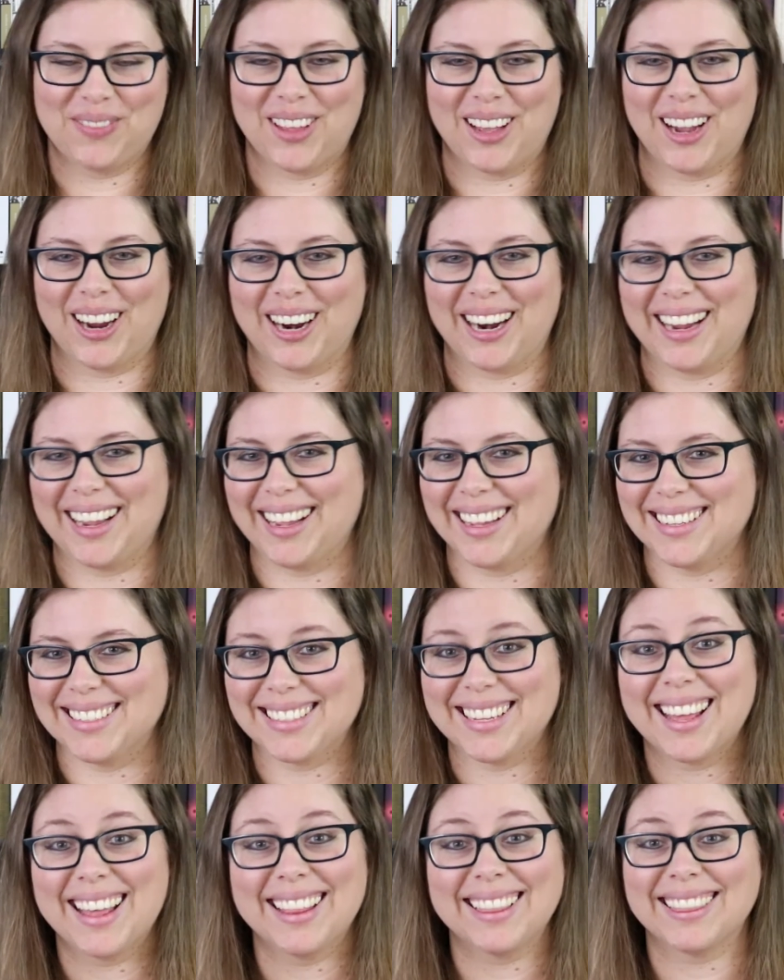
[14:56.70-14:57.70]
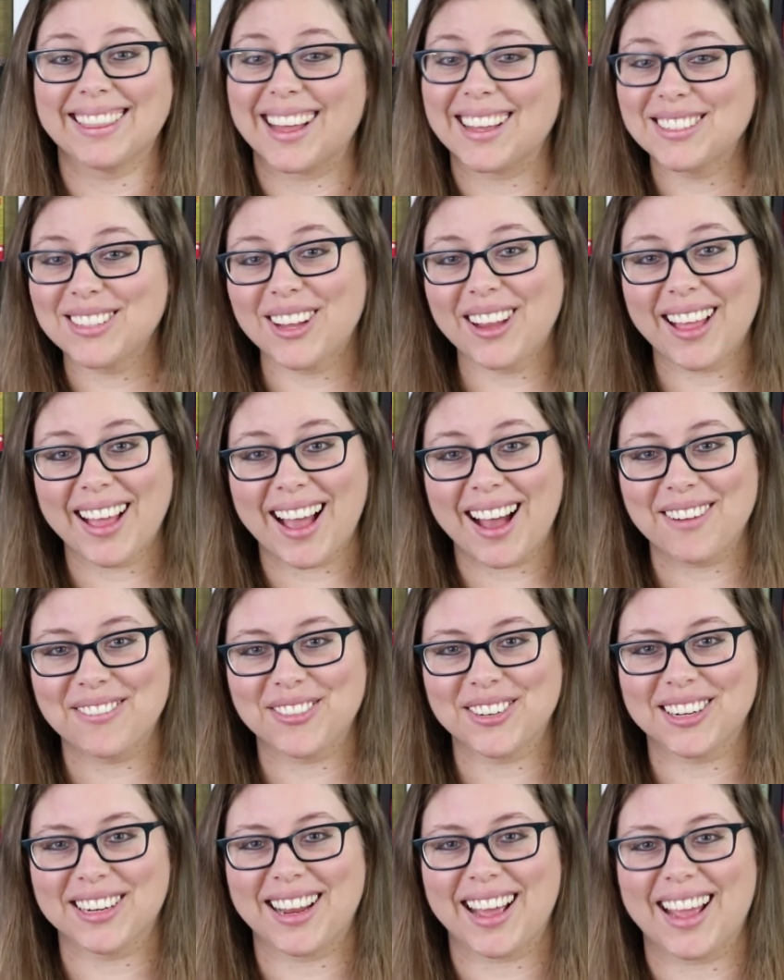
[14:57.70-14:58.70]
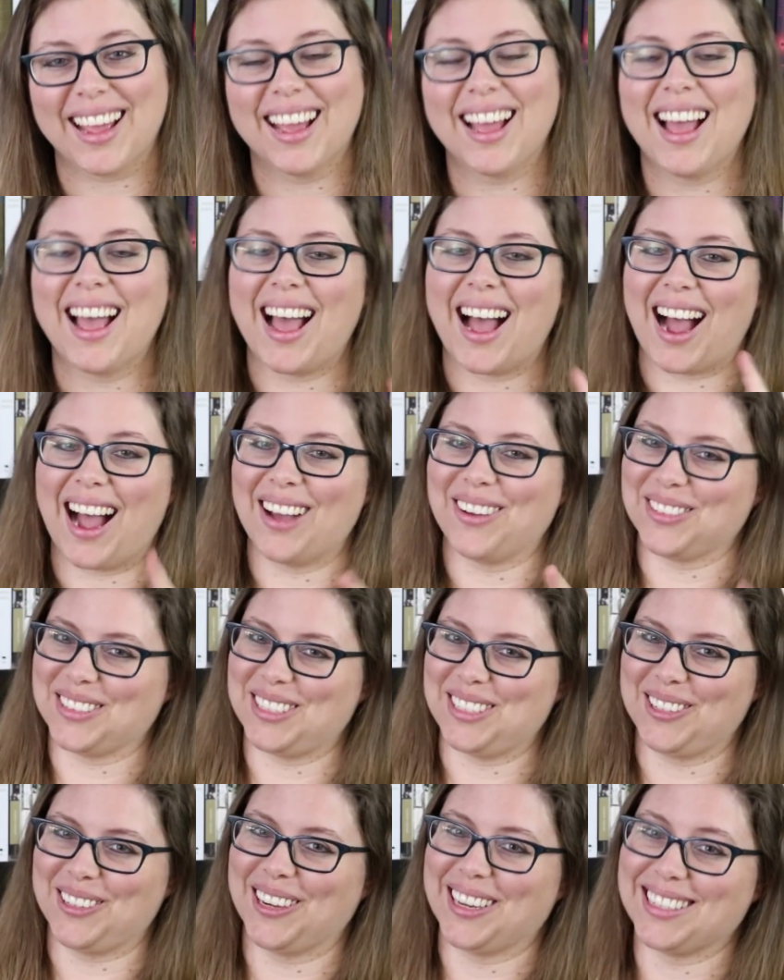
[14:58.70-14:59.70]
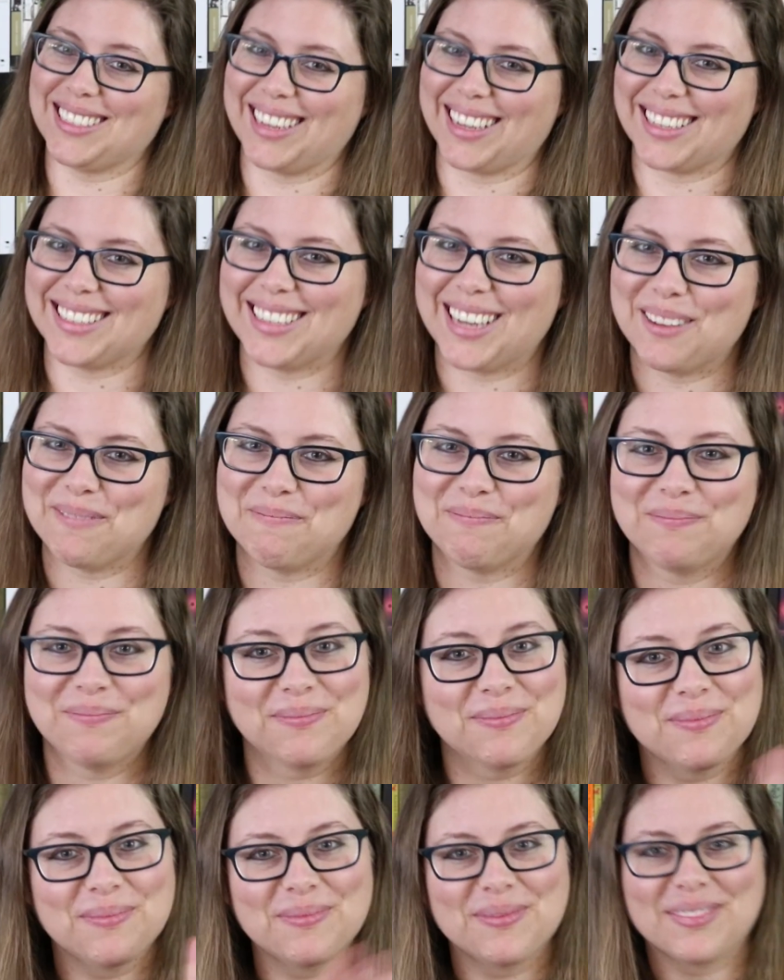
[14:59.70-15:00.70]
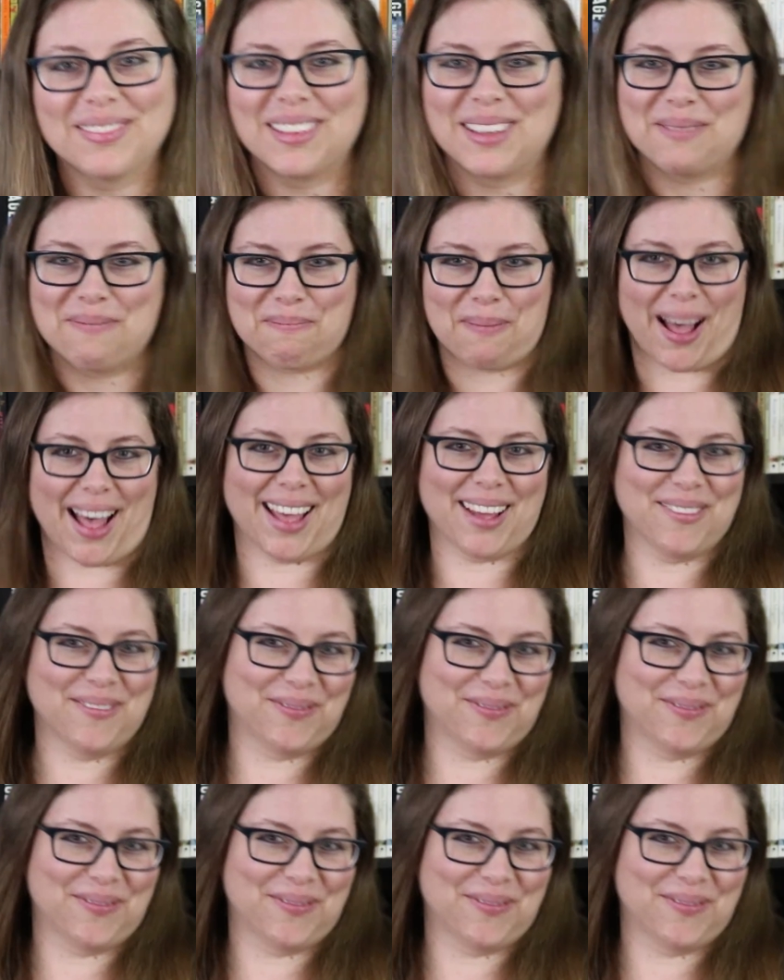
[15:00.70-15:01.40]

All right, guys, that's all I have for today. I will see you guys next time. Bye.